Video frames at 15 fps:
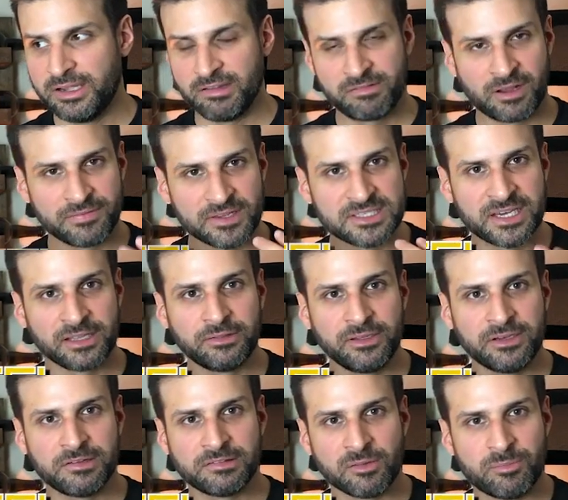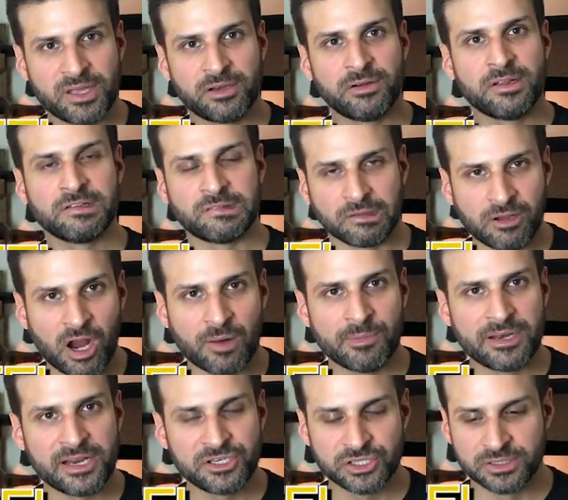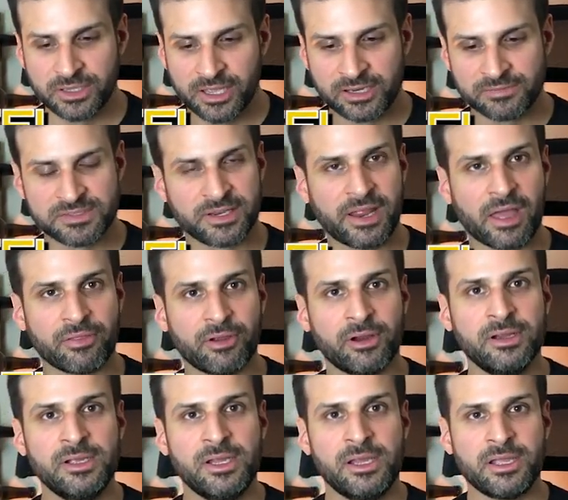It's got the tingliness, the bitterness, the carbonation kind of together.